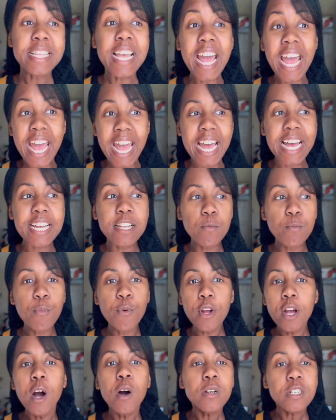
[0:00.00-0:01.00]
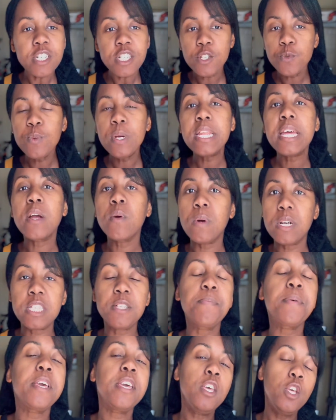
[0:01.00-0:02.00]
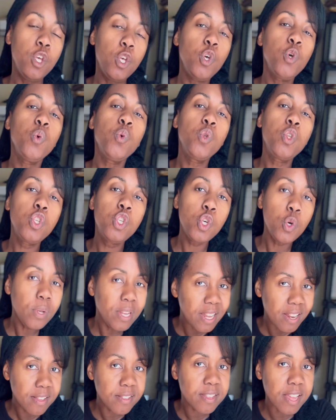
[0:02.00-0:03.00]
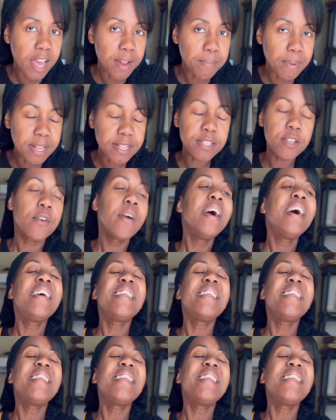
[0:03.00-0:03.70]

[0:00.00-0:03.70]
And brioche is really a recipe you do need a stand mixer.